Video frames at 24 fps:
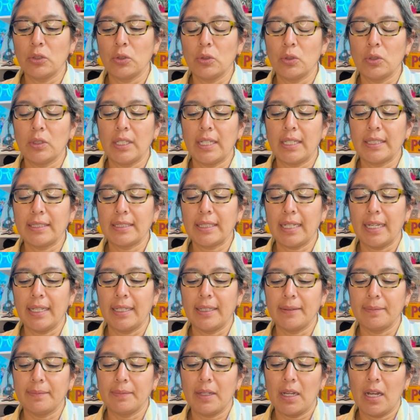You just tie it.
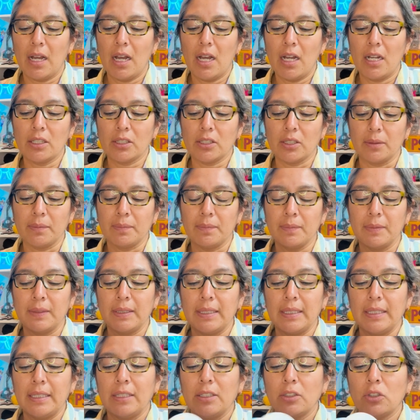Awesome.
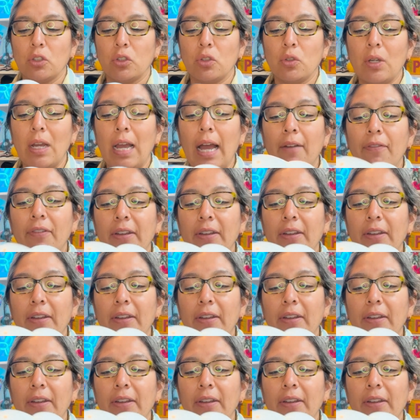So you have